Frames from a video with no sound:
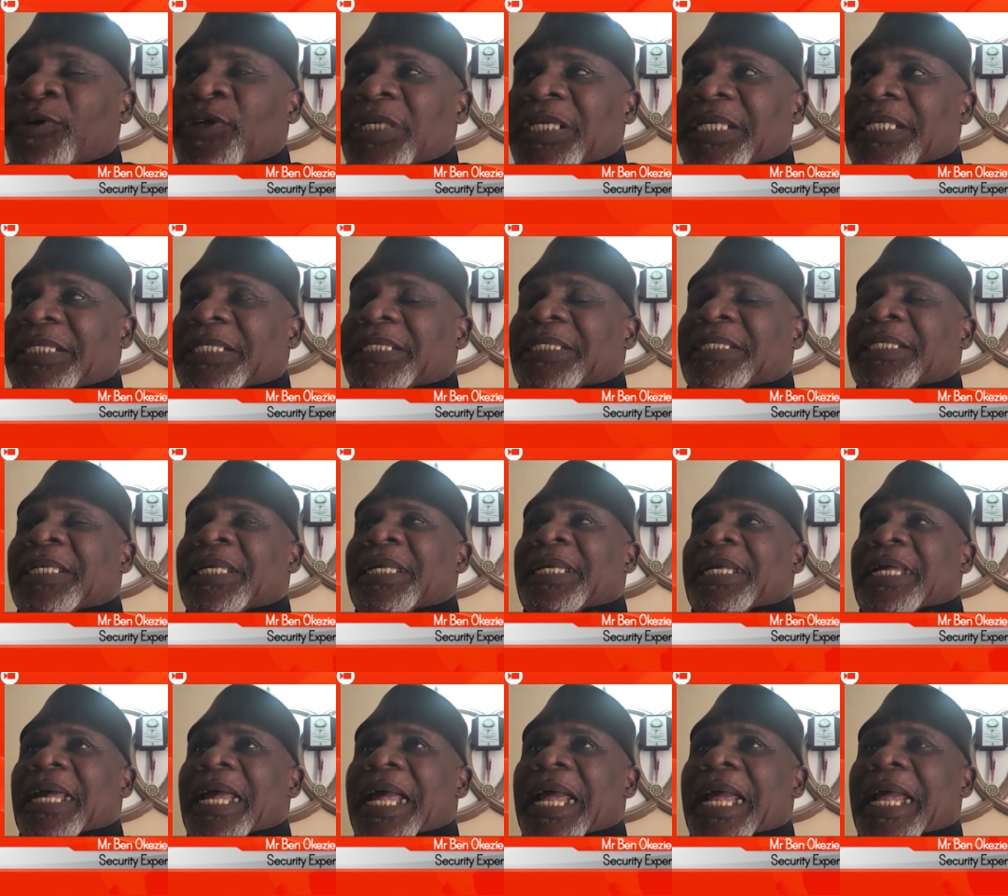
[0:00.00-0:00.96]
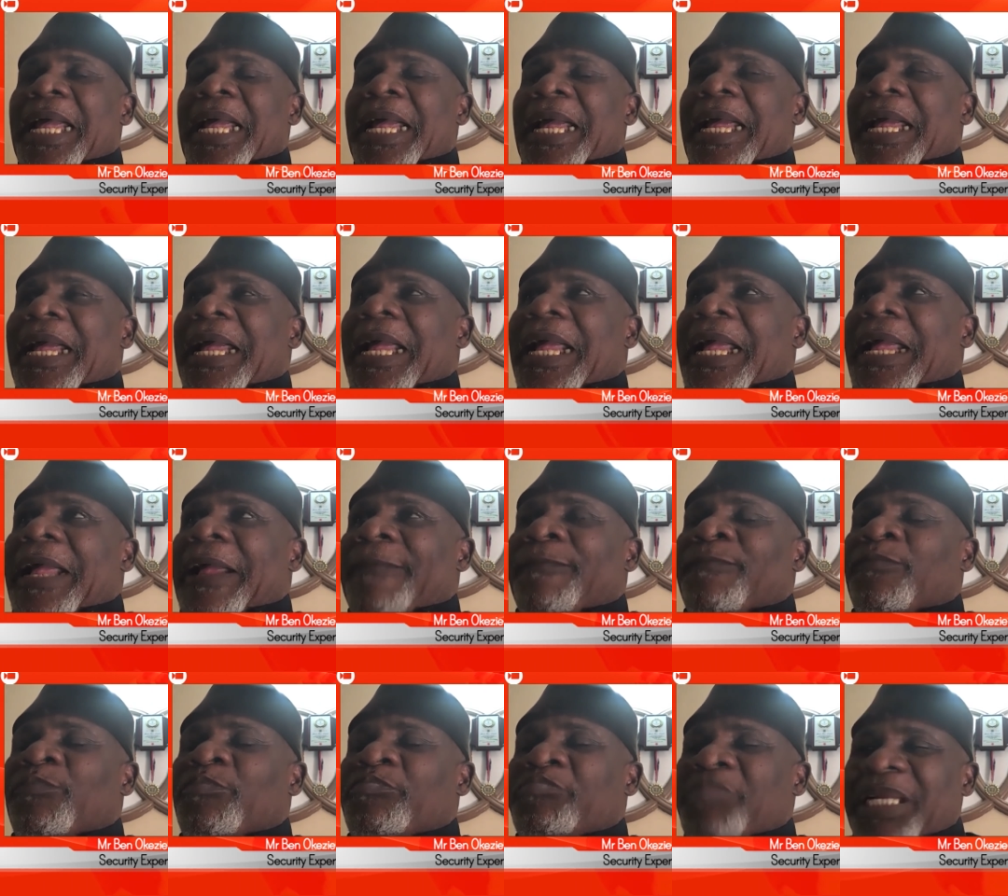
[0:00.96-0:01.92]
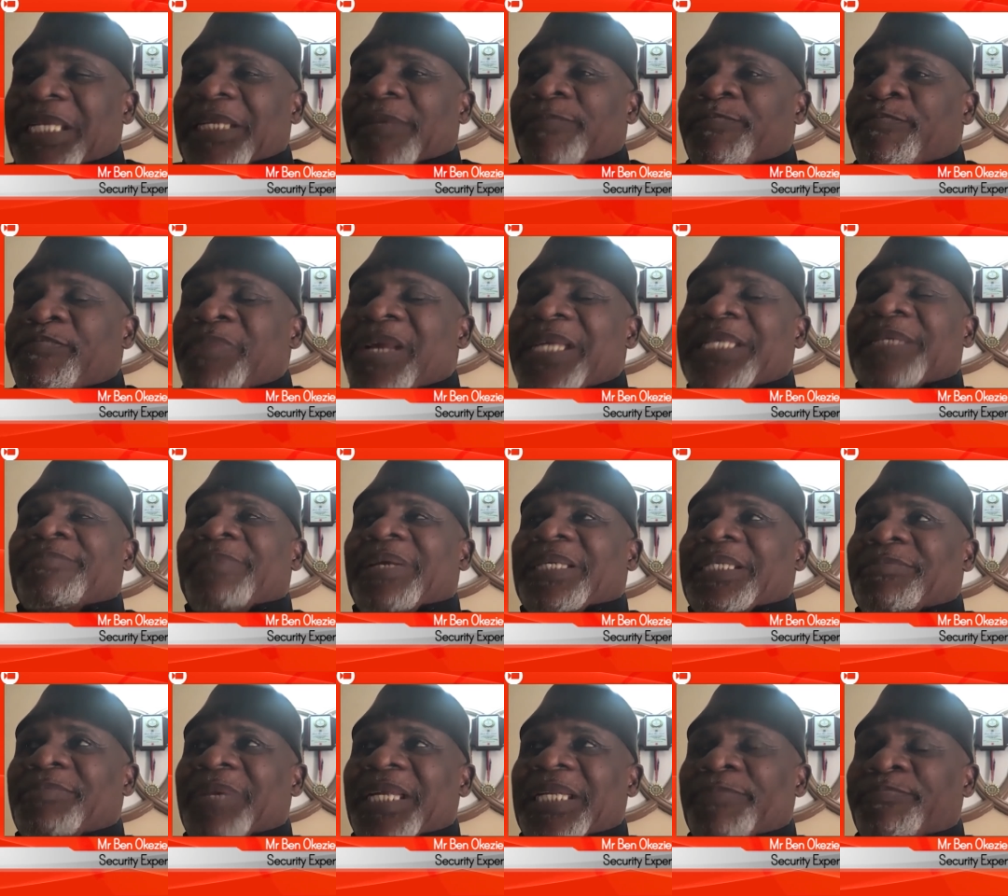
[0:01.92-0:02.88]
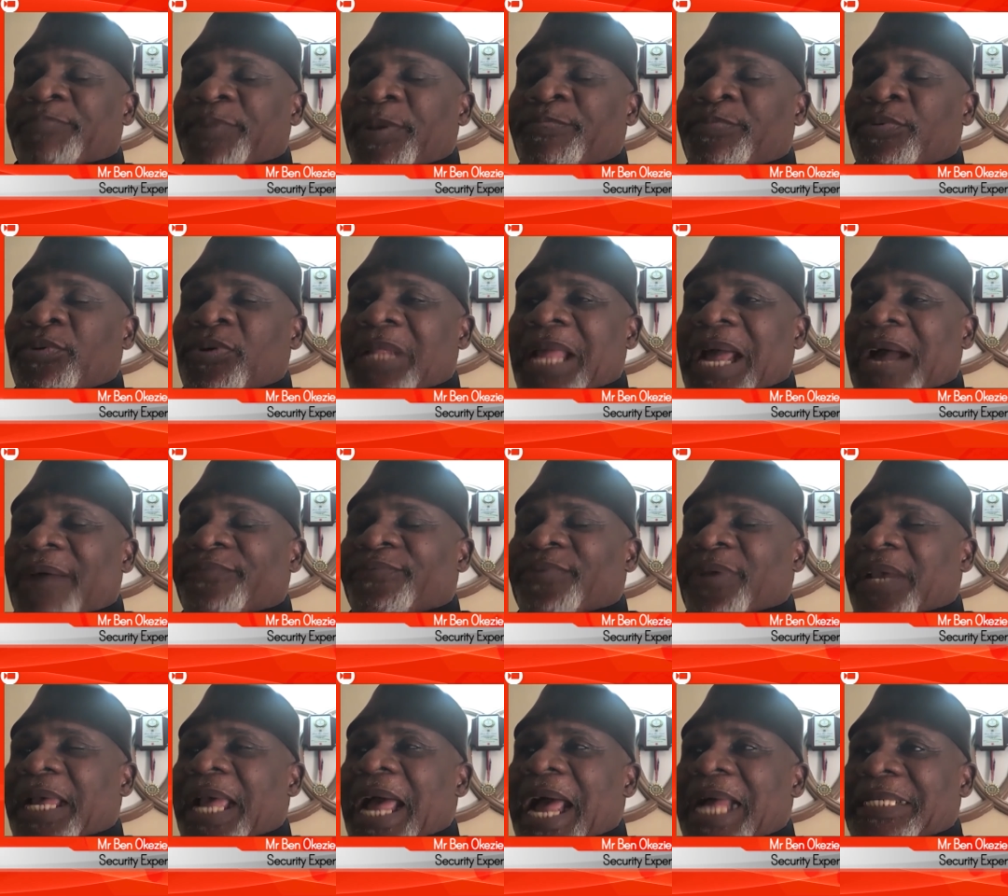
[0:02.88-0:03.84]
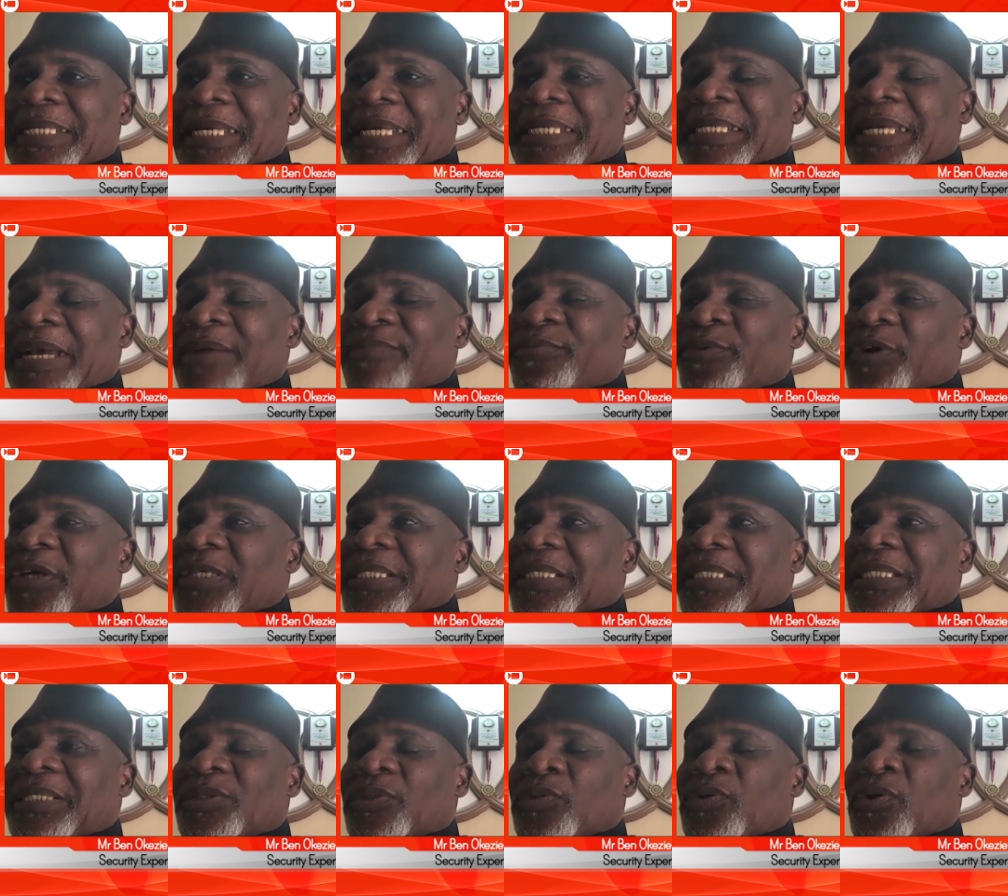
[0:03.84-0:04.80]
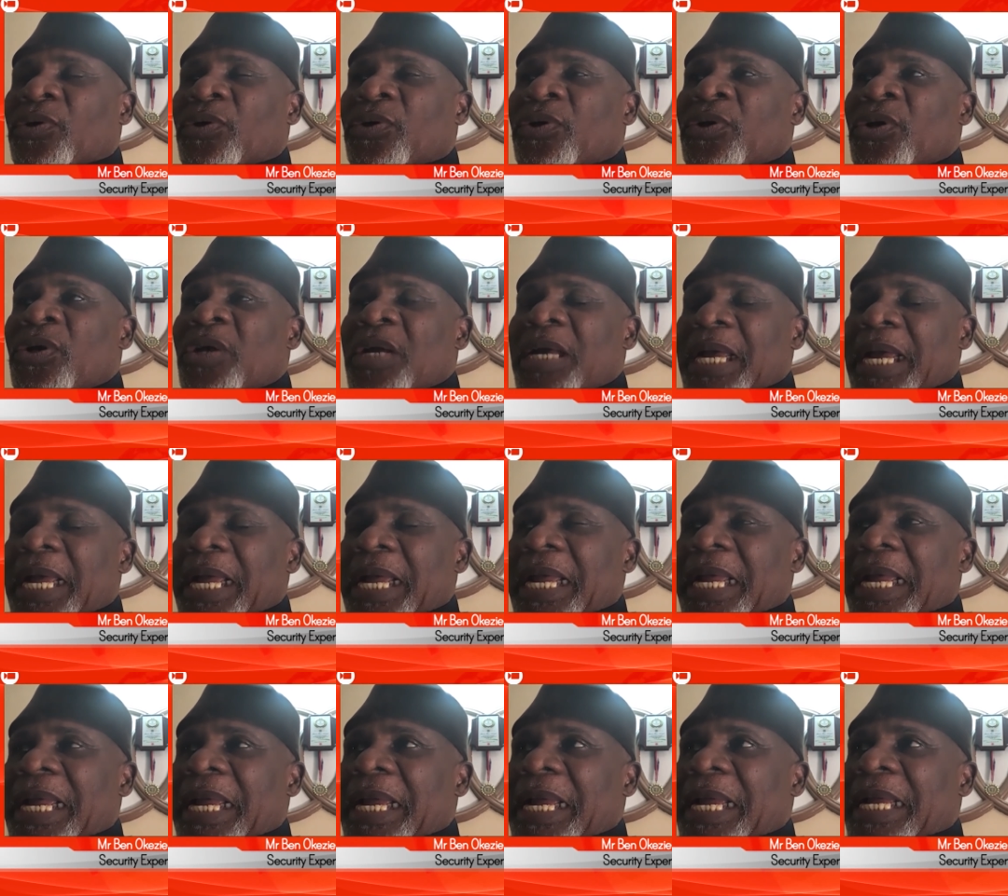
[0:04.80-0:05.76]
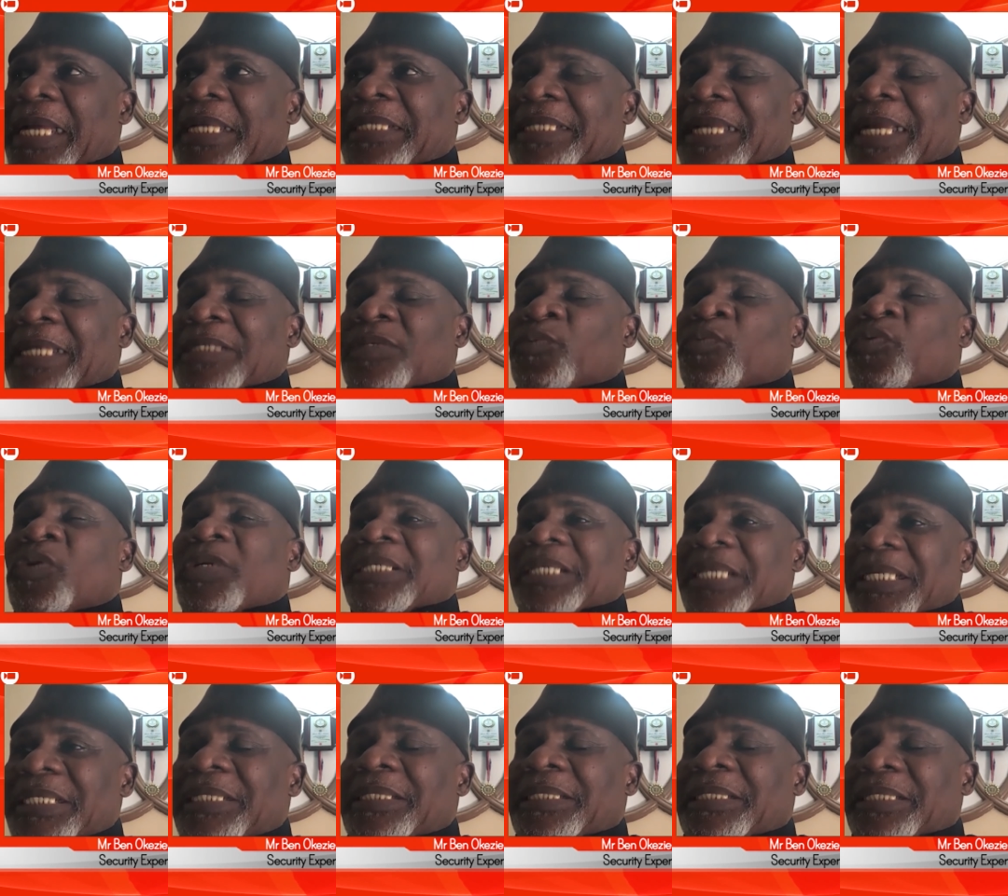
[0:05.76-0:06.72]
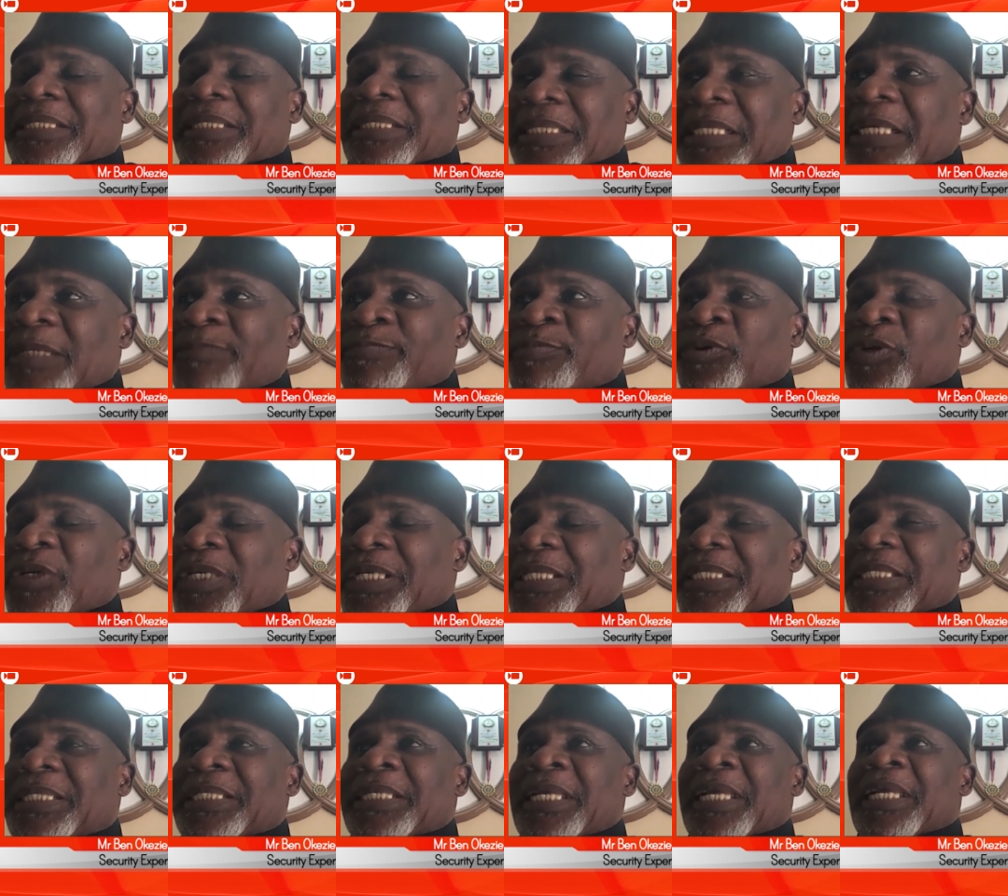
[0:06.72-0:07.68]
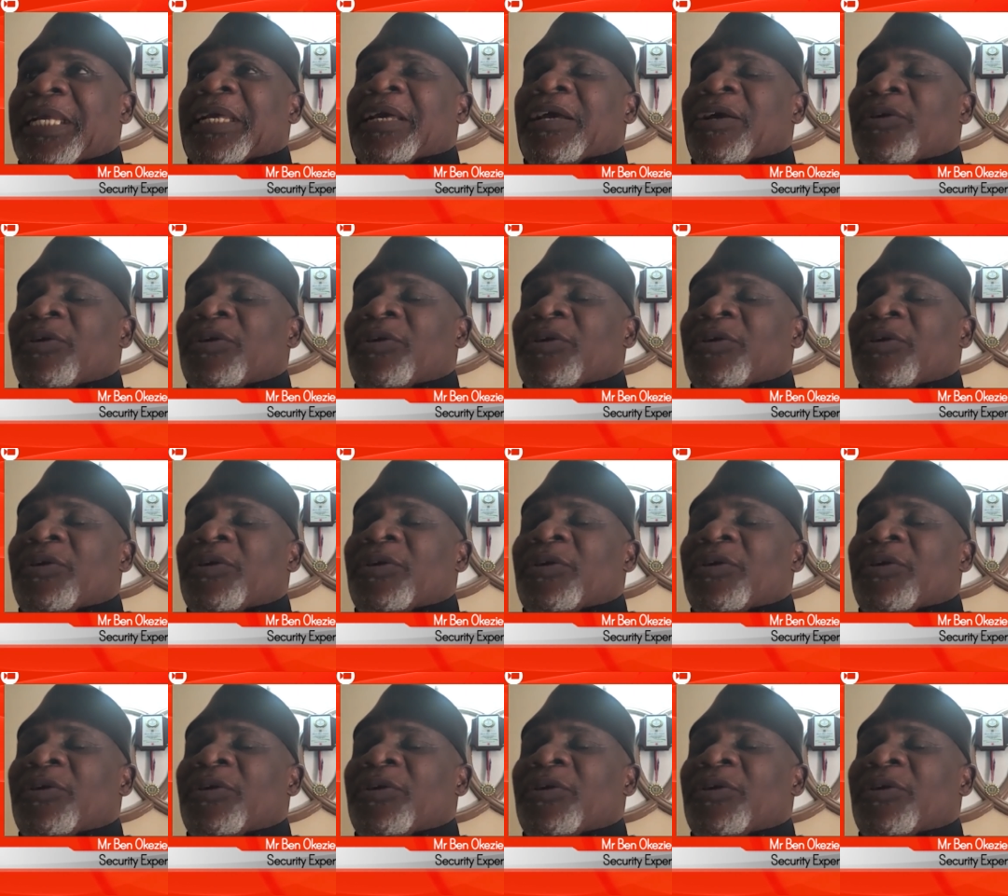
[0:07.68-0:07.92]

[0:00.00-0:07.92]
police. Um, many, many, many, many people have uh, added their voices to uh, that we need state police.